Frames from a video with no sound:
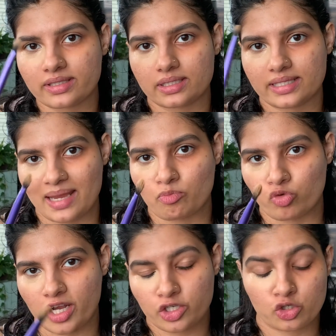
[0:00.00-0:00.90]
that same
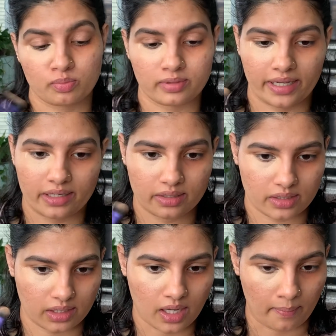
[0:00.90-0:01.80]
brush to blend
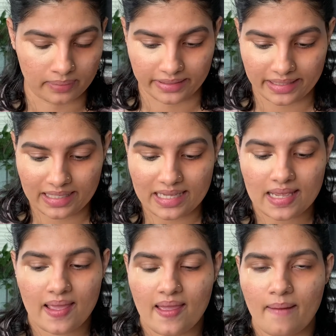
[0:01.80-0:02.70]

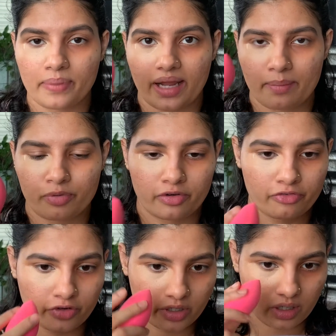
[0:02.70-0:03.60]
completely, but I
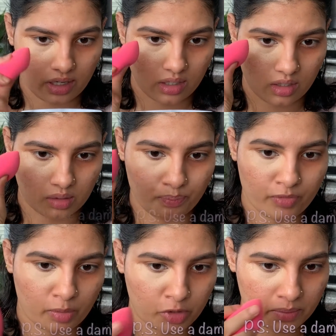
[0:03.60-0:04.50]
prefer
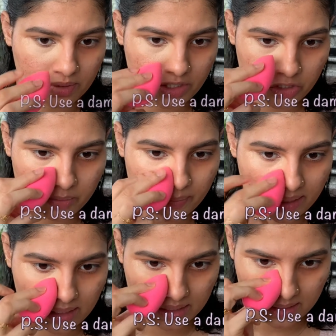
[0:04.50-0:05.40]
beauty blender
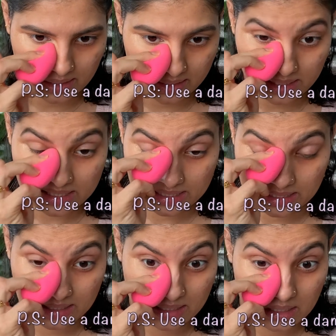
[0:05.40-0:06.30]
because
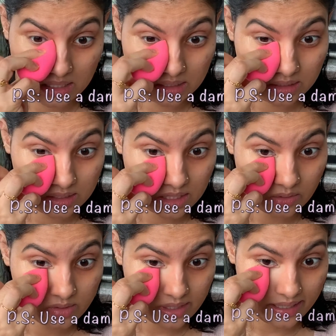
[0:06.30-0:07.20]
this
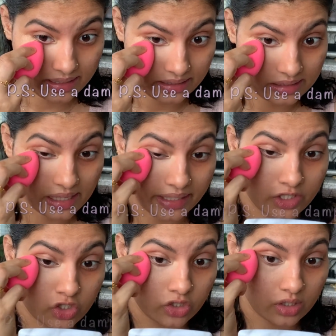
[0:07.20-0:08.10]
gives a
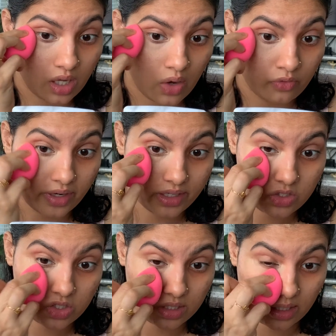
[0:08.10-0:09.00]
lighter
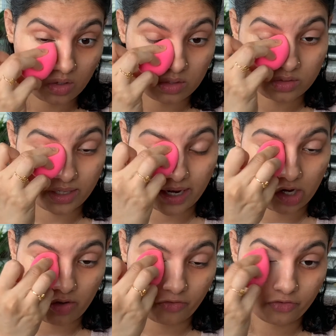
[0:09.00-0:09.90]
coverage and also kind
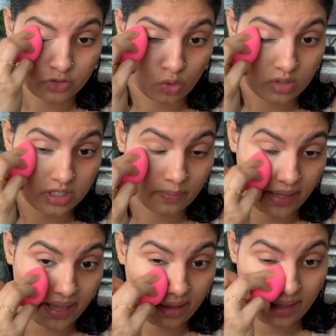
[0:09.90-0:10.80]
of soaks
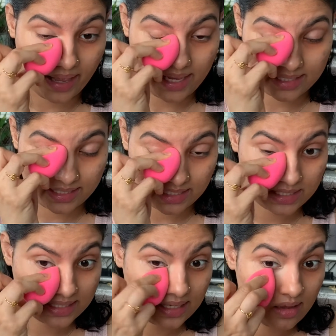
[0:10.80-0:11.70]
up
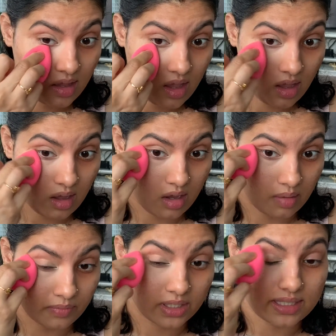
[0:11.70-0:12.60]
excess
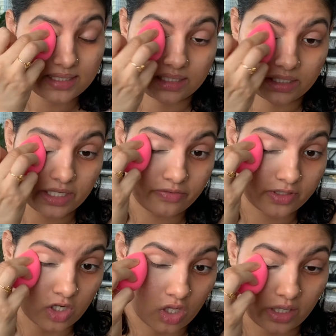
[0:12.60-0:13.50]
concealer if
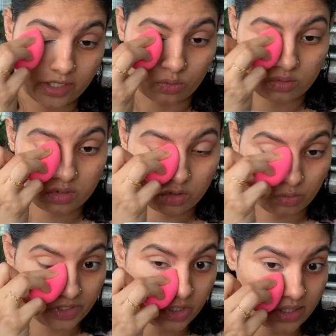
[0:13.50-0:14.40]
at all I used too
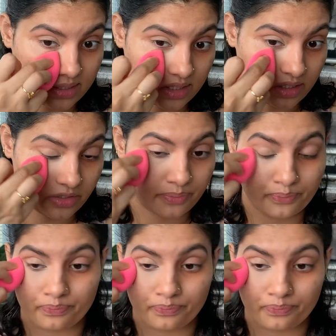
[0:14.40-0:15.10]
much concealer.